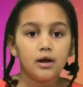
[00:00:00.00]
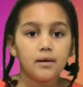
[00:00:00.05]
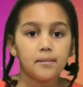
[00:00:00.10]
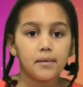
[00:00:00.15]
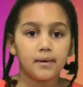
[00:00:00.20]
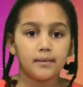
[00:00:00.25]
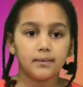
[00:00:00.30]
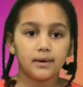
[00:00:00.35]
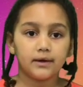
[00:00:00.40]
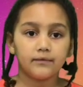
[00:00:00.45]

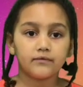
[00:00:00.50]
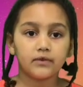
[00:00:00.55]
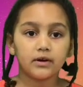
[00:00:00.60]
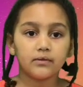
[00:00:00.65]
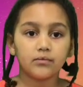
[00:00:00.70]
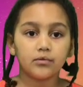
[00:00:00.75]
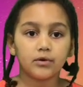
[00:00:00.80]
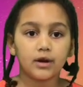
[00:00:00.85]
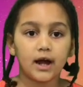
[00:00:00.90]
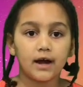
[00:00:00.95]
but my
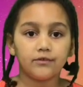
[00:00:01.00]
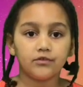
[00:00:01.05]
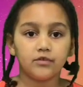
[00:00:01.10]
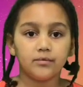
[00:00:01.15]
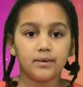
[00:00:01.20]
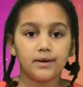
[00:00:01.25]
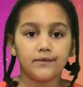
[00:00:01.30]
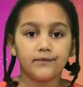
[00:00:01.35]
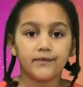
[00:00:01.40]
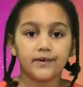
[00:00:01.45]
friend would have to
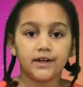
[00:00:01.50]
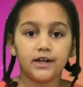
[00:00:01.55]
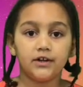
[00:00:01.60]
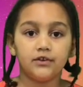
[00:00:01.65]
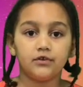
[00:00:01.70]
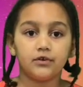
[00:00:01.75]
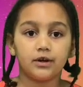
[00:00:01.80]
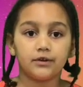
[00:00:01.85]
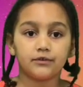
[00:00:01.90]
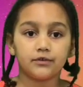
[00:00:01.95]
be funny
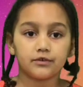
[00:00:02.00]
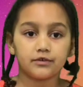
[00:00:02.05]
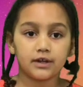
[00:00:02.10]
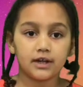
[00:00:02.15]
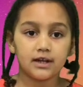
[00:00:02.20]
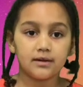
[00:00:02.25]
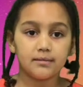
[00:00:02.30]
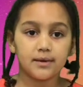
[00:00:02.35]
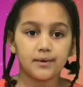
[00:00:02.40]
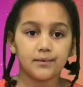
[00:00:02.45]
to
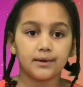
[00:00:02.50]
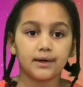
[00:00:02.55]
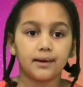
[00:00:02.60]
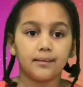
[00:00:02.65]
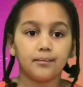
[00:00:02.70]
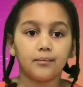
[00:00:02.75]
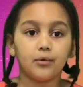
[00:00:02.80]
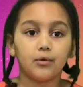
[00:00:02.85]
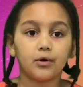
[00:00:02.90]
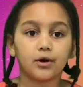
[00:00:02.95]
entertain me when
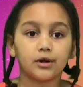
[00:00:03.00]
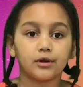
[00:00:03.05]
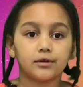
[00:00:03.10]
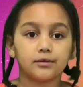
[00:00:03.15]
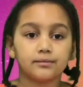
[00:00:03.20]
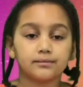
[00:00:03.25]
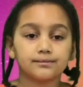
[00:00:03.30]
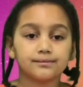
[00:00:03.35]
I'm bored.